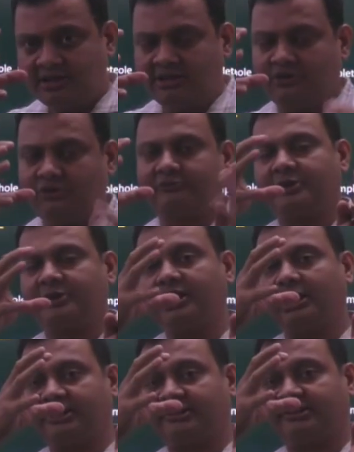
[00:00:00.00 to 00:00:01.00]
You have to bring
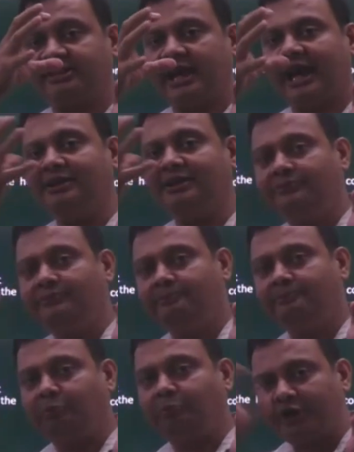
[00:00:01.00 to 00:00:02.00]
a disk and
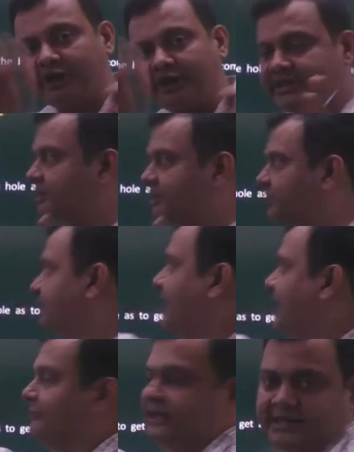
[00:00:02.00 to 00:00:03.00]
put it here in the
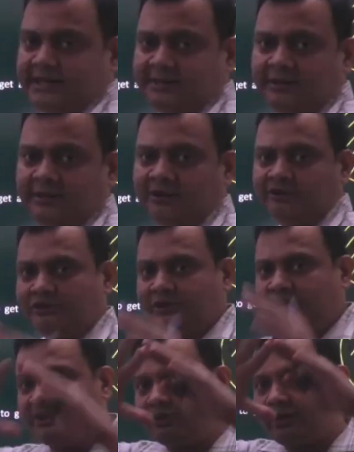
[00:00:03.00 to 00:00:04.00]
cavity so
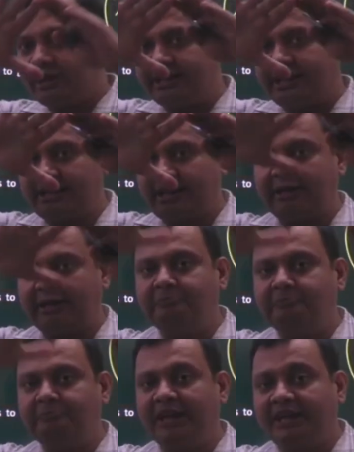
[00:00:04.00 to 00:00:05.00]
that you can get a
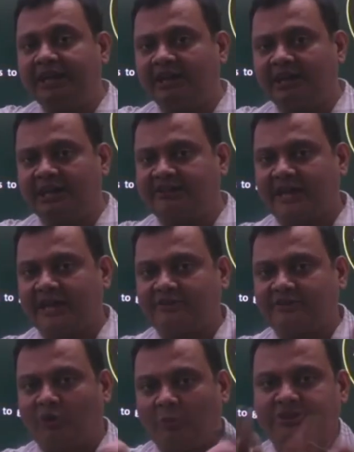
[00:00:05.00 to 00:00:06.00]
complete disk as a
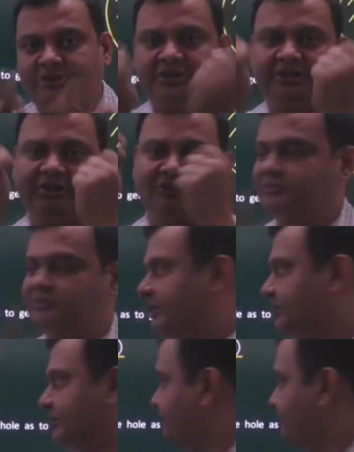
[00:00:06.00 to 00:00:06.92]
homogeneous object.